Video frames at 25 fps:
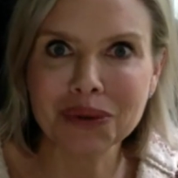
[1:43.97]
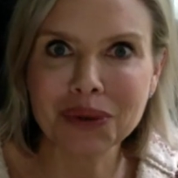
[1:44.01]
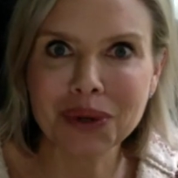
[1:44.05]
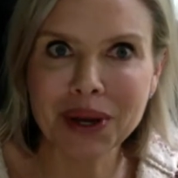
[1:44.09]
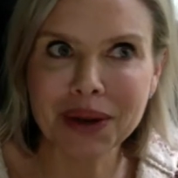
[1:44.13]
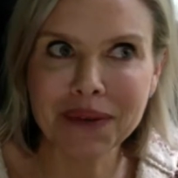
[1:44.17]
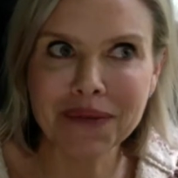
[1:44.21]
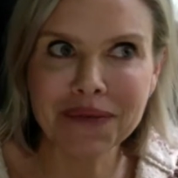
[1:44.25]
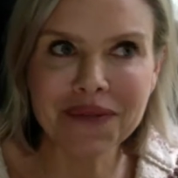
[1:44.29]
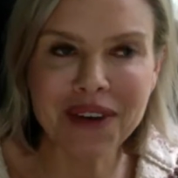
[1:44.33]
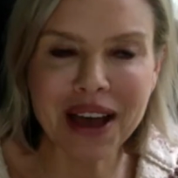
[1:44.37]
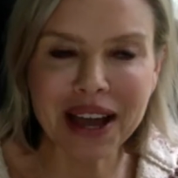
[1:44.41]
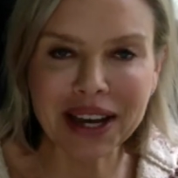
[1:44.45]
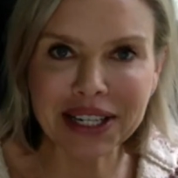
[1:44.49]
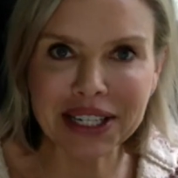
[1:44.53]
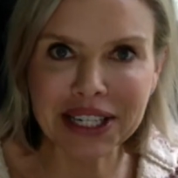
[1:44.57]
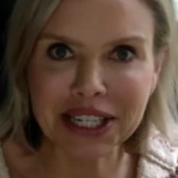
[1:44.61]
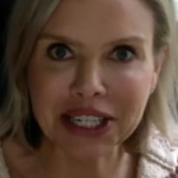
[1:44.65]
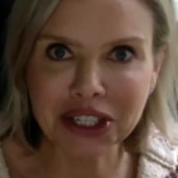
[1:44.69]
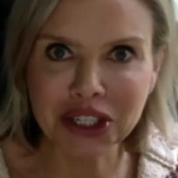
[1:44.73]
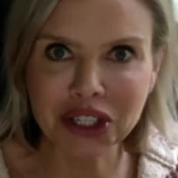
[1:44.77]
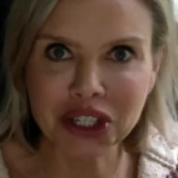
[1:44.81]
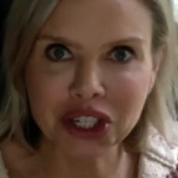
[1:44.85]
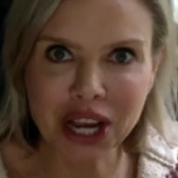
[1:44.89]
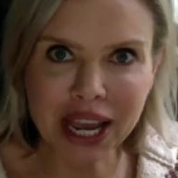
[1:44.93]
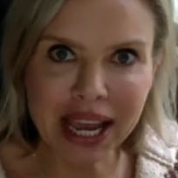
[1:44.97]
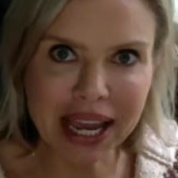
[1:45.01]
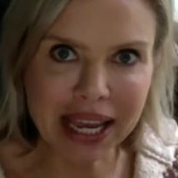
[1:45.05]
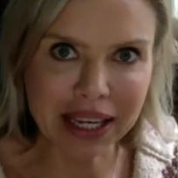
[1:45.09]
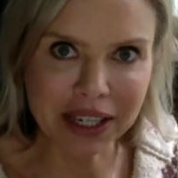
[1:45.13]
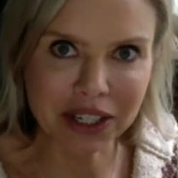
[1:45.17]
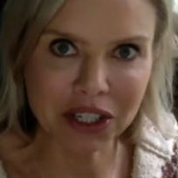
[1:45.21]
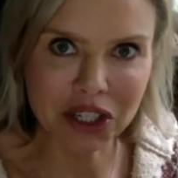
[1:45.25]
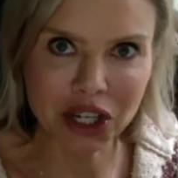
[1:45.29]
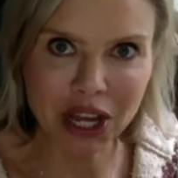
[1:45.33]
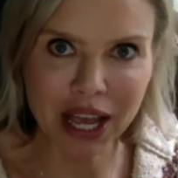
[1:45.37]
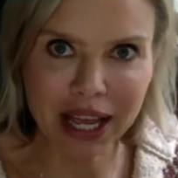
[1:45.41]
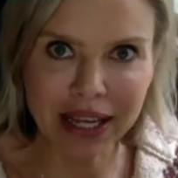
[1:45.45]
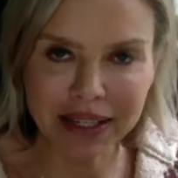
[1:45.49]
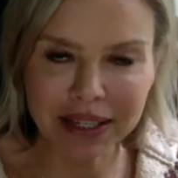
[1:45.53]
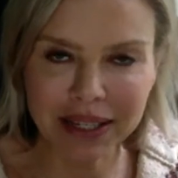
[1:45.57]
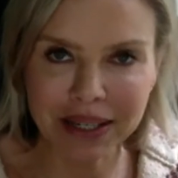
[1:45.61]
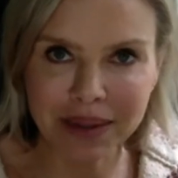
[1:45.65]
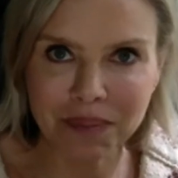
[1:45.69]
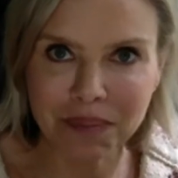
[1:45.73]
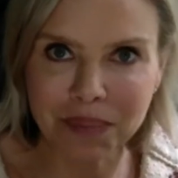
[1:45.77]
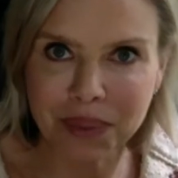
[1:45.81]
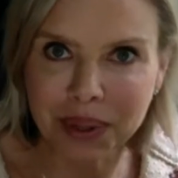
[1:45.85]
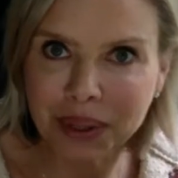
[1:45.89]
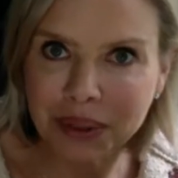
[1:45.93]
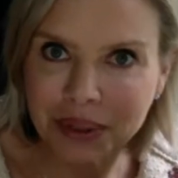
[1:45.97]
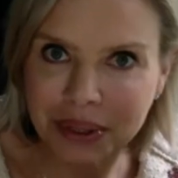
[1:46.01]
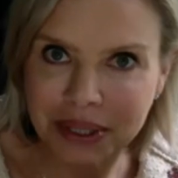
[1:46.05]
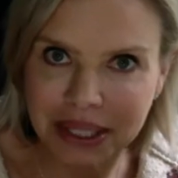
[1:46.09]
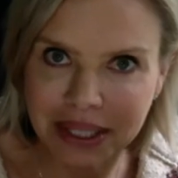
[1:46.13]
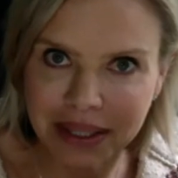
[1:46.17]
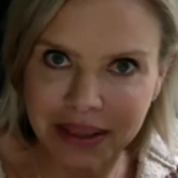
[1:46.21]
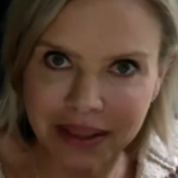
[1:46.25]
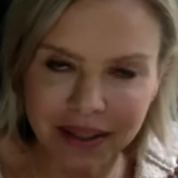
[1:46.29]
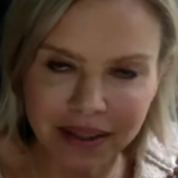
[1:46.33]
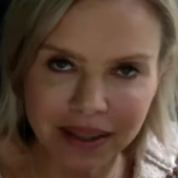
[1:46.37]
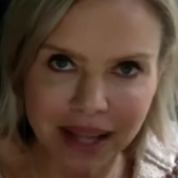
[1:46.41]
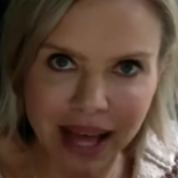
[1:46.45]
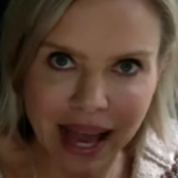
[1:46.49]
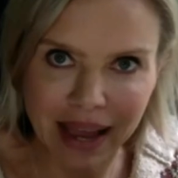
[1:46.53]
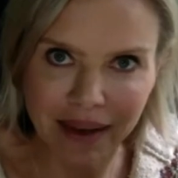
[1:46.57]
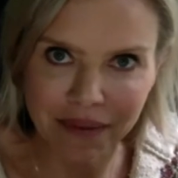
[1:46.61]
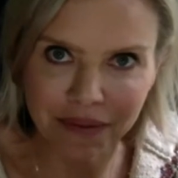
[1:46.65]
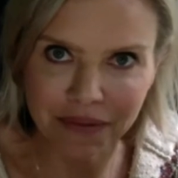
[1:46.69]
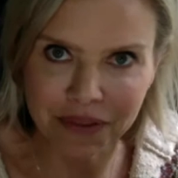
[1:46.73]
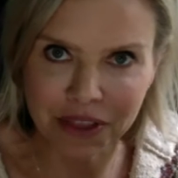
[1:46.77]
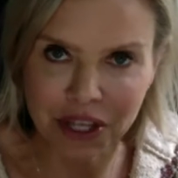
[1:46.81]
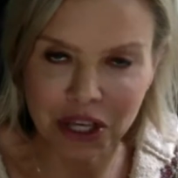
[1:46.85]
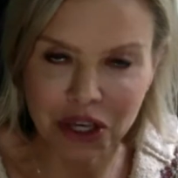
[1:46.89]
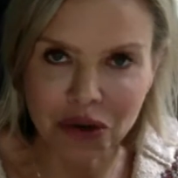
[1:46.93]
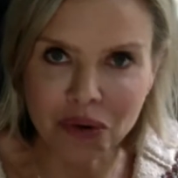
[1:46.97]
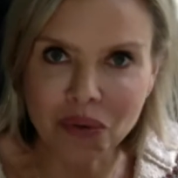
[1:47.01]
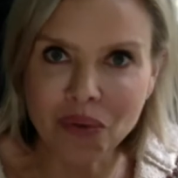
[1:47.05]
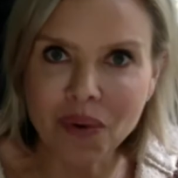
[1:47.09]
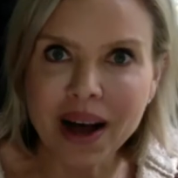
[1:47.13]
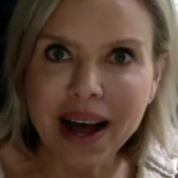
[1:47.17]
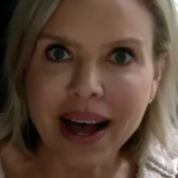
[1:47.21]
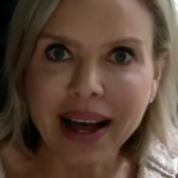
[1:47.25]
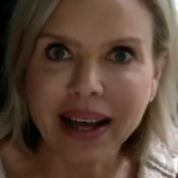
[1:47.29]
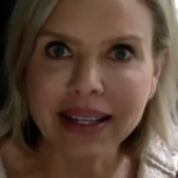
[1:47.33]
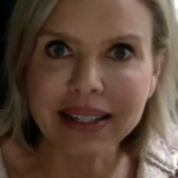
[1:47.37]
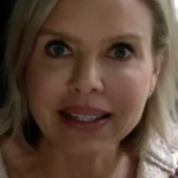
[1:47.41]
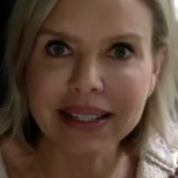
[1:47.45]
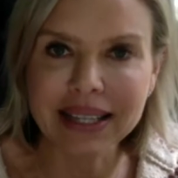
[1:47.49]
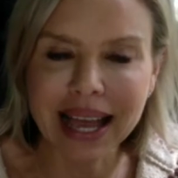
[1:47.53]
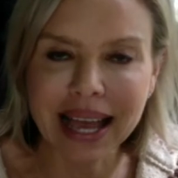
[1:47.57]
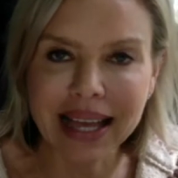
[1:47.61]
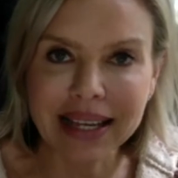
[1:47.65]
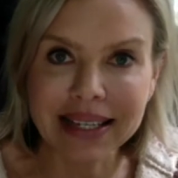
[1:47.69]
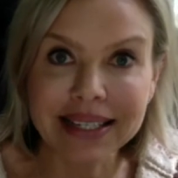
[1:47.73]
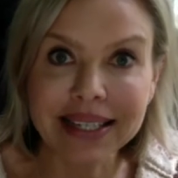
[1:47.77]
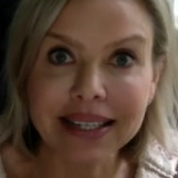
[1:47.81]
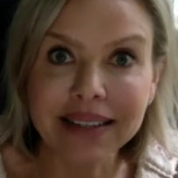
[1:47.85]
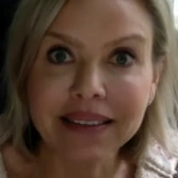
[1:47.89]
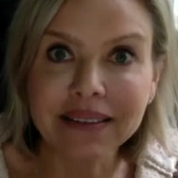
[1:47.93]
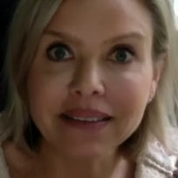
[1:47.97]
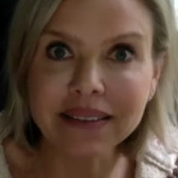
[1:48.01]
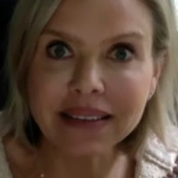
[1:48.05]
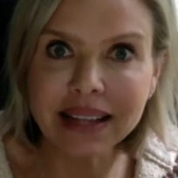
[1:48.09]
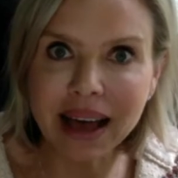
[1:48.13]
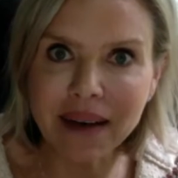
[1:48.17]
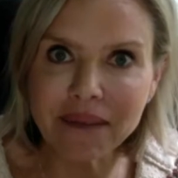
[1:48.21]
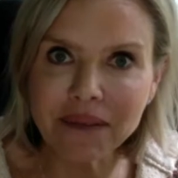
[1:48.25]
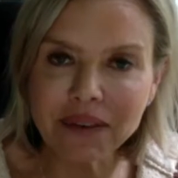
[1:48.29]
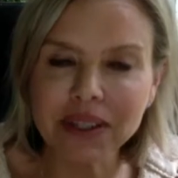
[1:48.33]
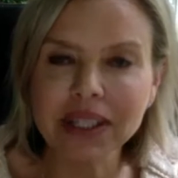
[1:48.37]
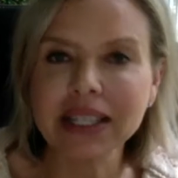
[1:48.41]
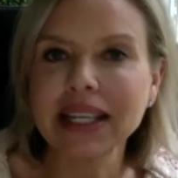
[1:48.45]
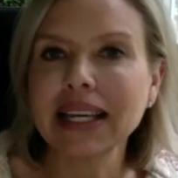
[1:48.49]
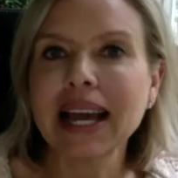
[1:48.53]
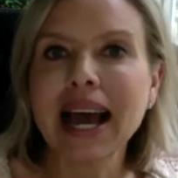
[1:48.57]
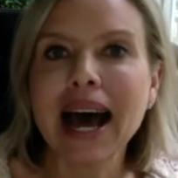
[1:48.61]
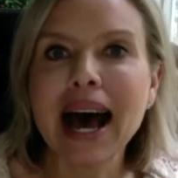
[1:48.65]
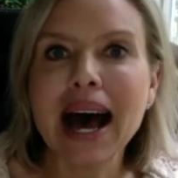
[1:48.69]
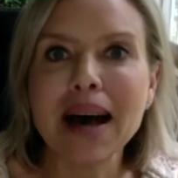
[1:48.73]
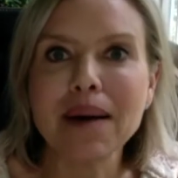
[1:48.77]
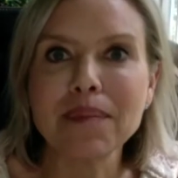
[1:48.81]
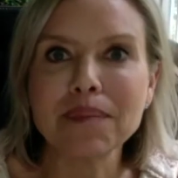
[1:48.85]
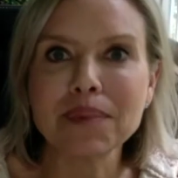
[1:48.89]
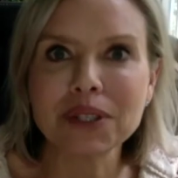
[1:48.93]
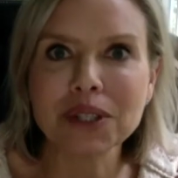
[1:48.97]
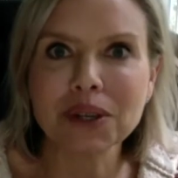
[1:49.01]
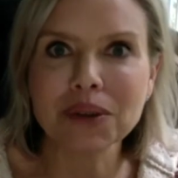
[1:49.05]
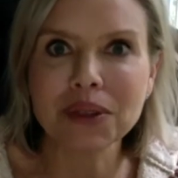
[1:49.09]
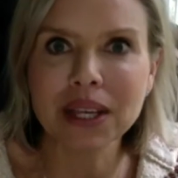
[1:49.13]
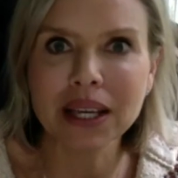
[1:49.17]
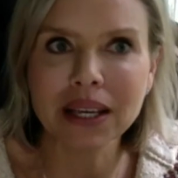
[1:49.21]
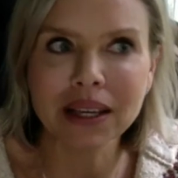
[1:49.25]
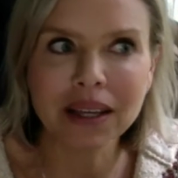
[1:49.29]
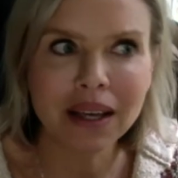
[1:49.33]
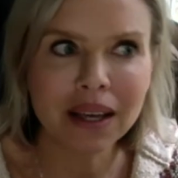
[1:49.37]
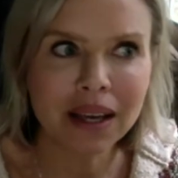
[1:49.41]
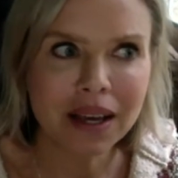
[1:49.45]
affecting change and to building the life that you want and to leveling up so that